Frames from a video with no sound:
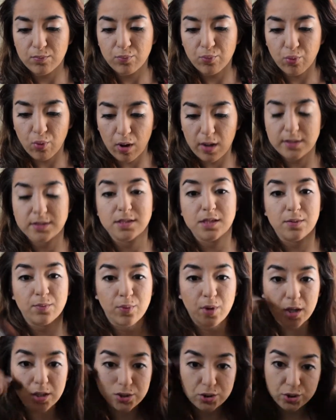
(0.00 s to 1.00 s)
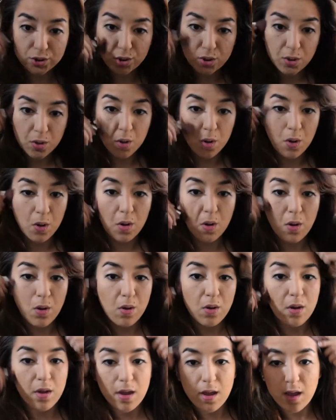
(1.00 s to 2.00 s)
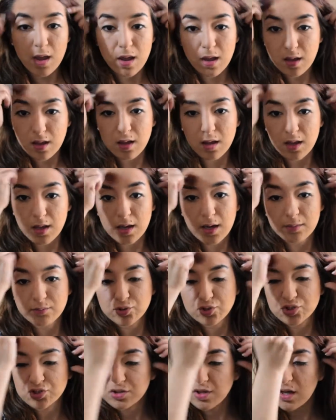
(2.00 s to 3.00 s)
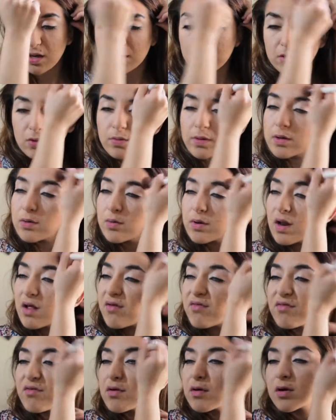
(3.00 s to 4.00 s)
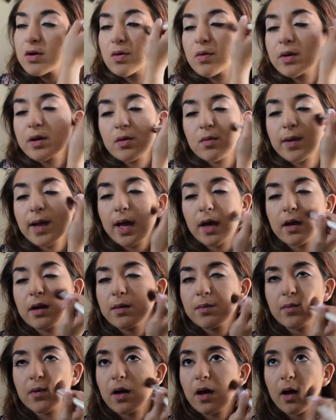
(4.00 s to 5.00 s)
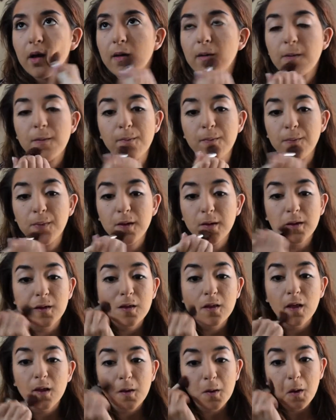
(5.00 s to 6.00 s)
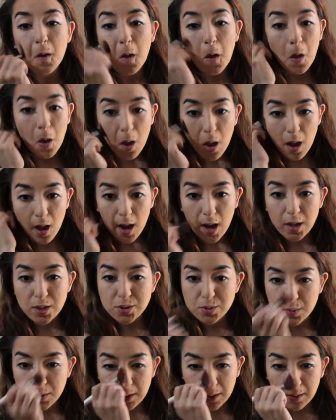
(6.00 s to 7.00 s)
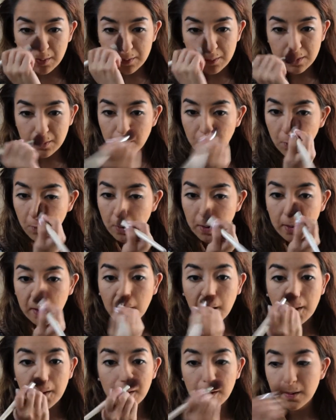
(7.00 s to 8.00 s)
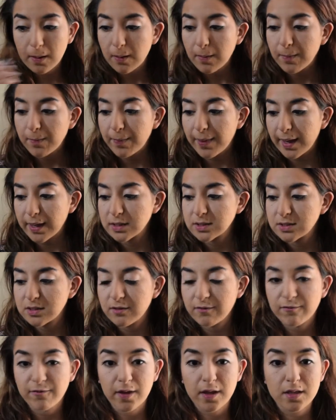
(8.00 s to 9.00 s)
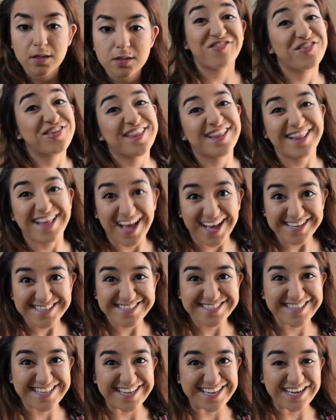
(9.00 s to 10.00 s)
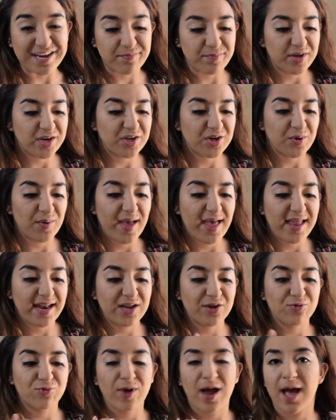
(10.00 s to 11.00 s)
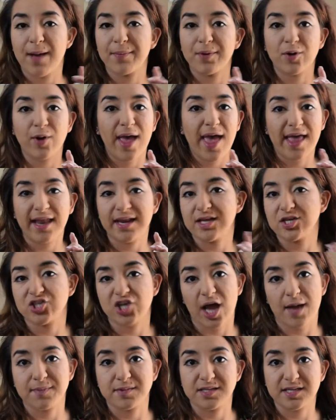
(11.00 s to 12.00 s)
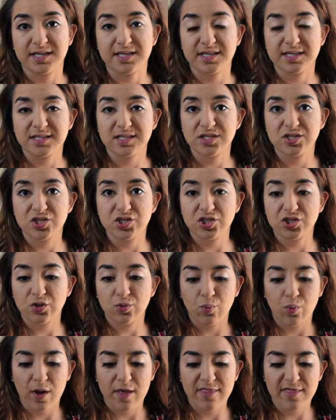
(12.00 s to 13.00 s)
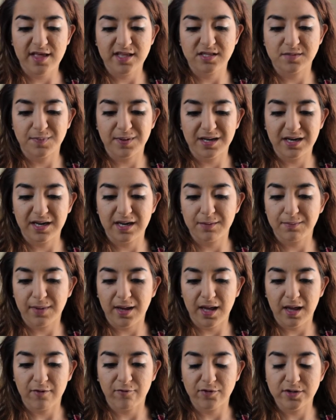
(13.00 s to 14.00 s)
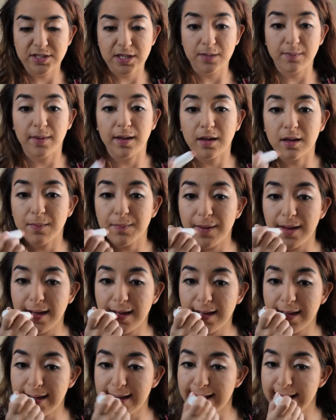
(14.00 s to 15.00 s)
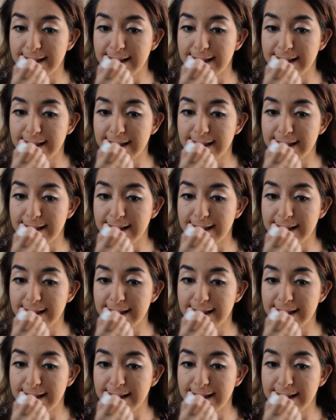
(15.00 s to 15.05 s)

bronzing brush, and I'm just kind of going around. I'm not picky, like, I just want to give some more color back to the face. For the last thing, I'm going to go ahead and grab any chapstick. This is just the one that's been in my everyday makeup bag.